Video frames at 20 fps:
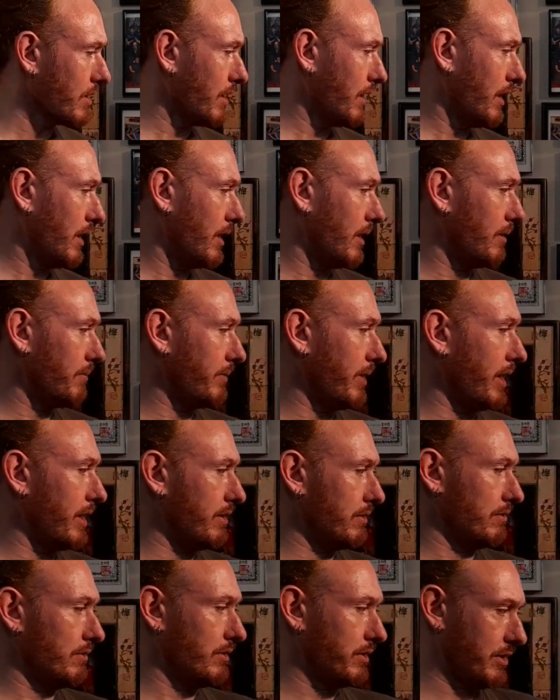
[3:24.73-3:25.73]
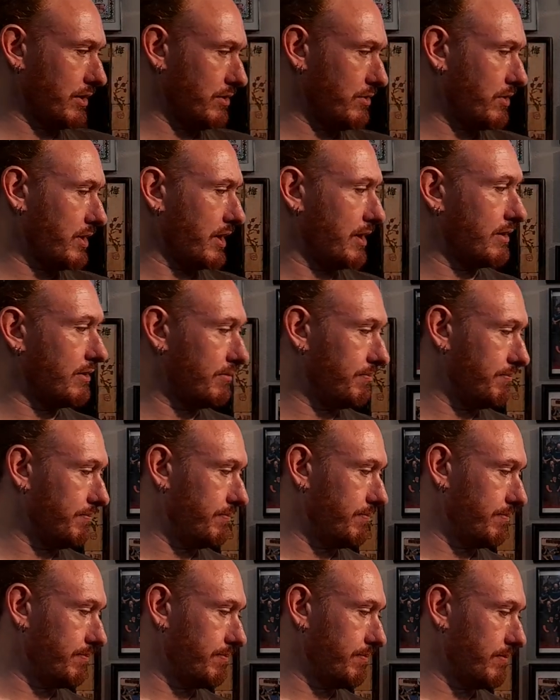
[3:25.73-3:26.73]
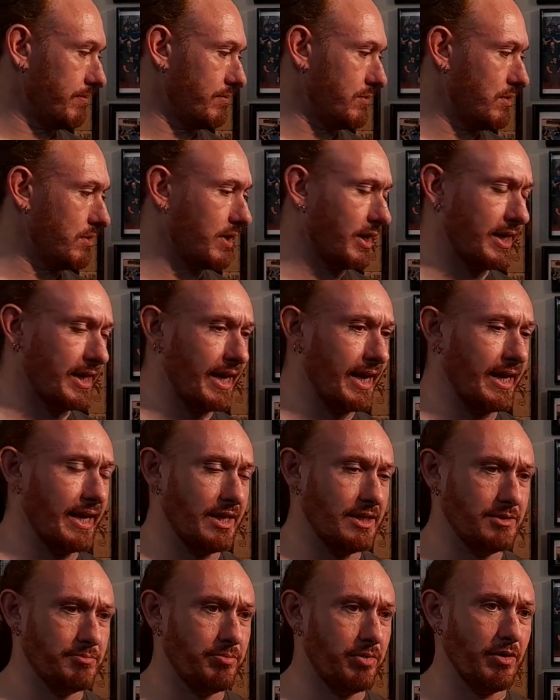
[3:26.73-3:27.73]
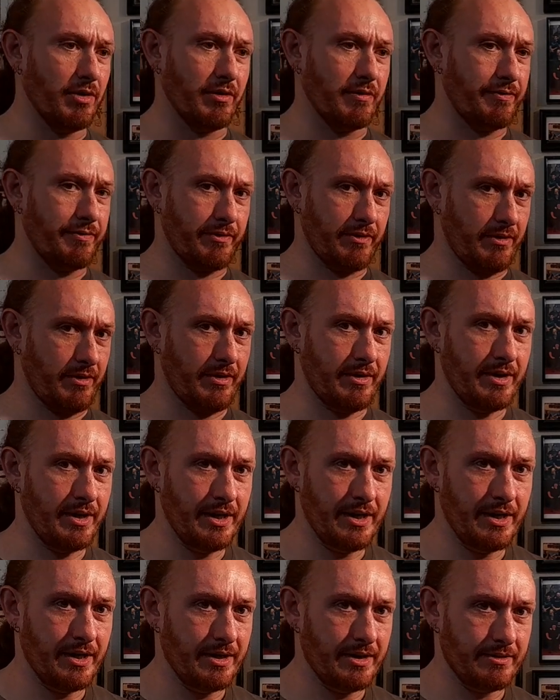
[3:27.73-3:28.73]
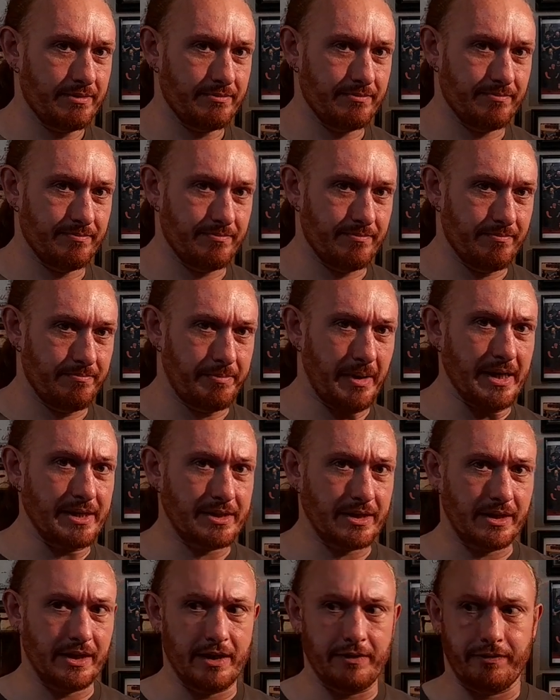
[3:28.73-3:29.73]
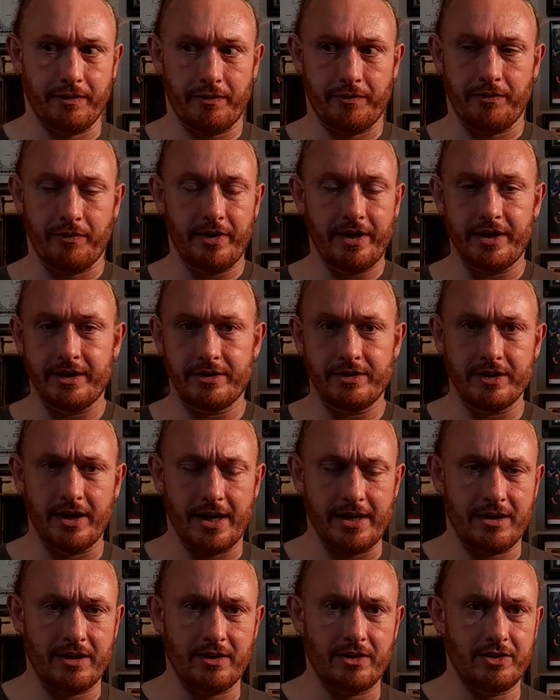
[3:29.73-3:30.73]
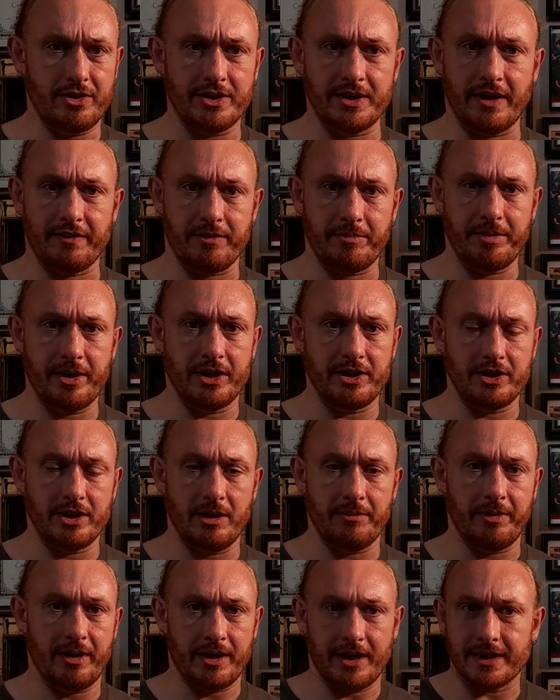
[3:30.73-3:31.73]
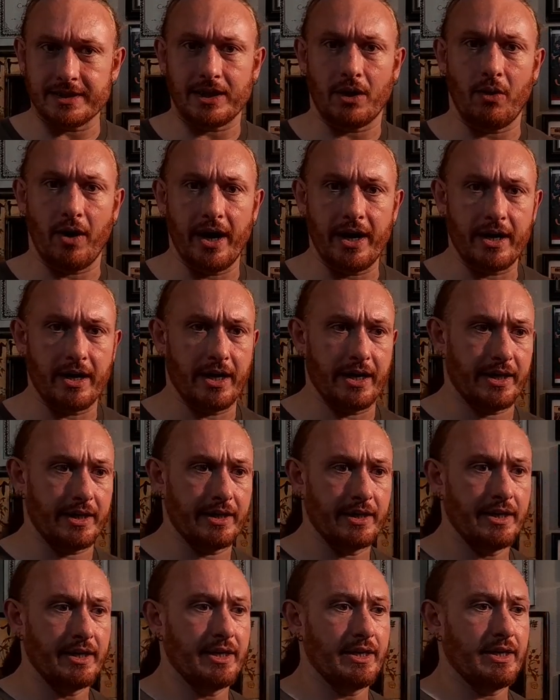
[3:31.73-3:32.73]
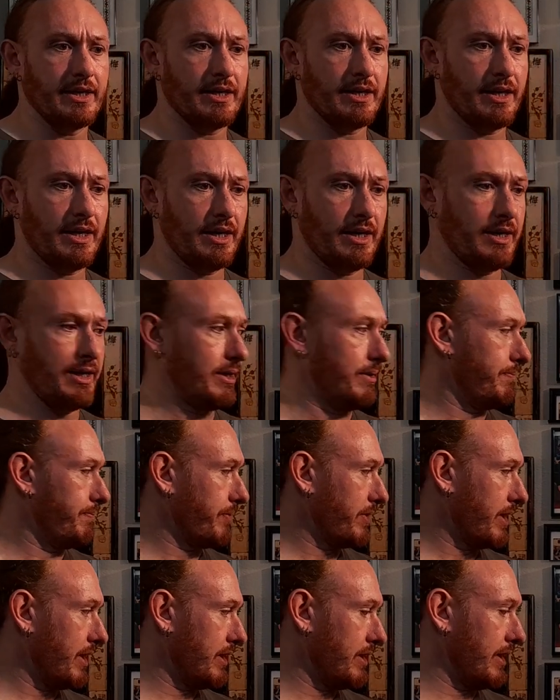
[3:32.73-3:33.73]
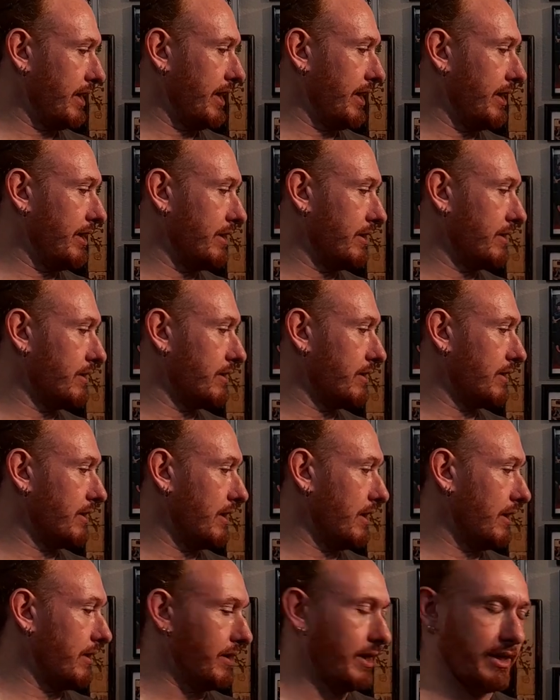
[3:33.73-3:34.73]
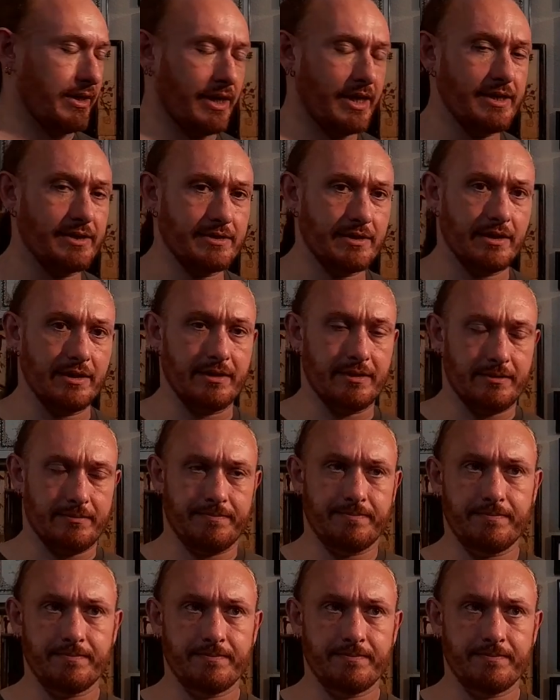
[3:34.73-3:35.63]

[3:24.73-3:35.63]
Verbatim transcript: and look, you can get his book for basically for free. I think you just have to pay shipping. That's how I got it. And then, and he's actually